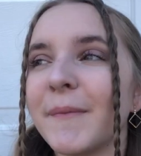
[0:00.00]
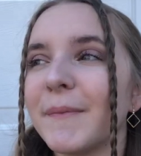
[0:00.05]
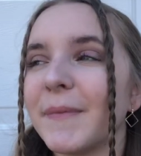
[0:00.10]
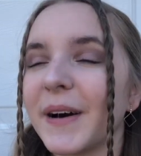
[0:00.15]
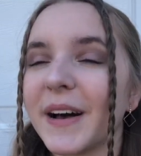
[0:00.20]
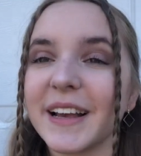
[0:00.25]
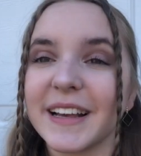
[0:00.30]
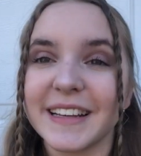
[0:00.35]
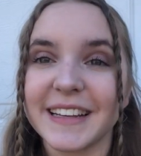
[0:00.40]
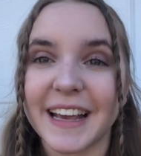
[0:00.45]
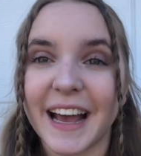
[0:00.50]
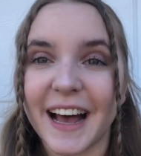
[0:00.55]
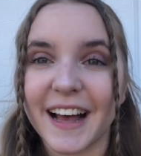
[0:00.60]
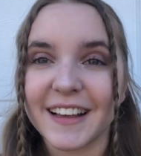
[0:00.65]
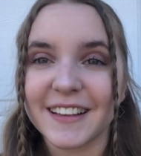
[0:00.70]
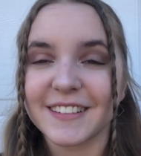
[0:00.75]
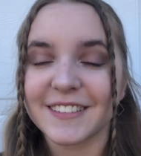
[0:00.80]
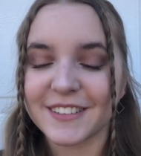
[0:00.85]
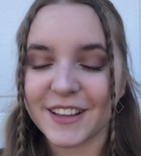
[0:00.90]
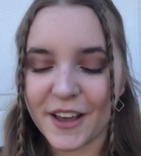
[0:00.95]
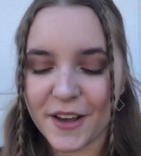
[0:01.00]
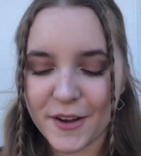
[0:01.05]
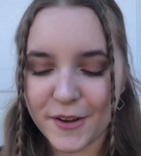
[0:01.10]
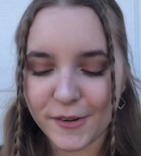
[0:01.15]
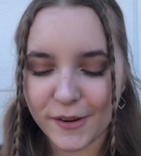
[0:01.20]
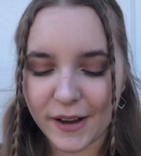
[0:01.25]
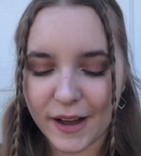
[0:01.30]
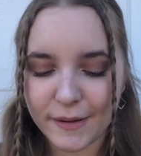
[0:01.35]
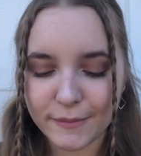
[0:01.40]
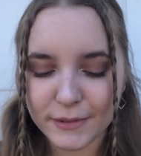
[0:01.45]
but yeah,
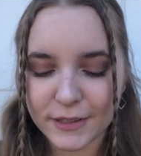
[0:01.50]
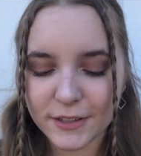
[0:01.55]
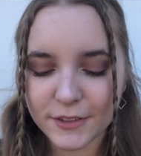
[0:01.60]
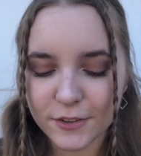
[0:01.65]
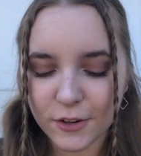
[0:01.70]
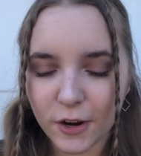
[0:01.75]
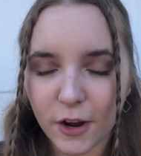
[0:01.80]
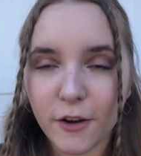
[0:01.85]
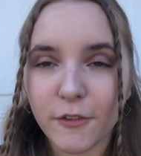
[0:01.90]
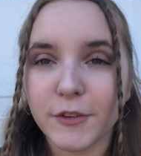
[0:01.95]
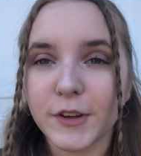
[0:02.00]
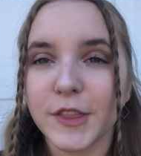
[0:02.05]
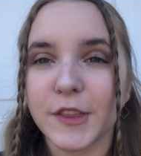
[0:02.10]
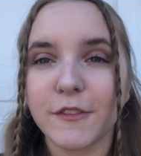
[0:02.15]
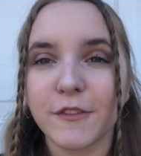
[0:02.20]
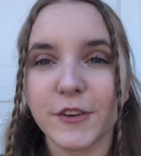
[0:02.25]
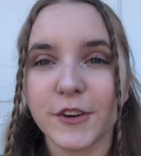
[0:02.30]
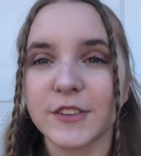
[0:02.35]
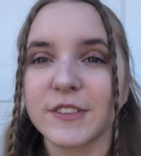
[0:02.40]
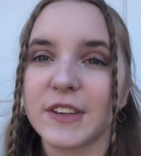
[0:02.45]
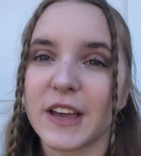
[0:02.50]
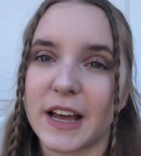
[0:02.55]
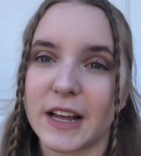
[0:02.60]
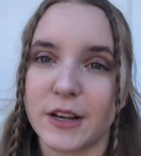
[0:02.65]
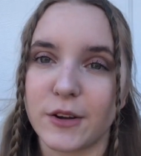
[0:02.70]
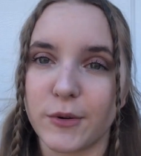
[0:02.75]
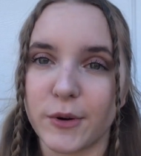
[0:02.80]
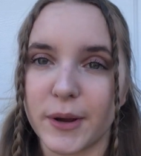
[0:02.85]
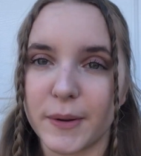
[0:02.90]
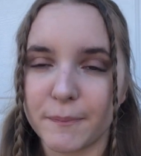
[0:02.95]
so I'm going to start off with the first
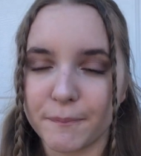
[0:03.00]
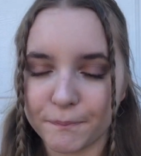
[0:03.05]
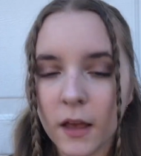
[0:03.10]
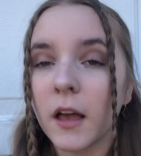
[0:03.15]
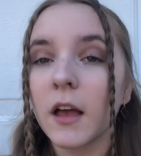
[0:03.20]
category.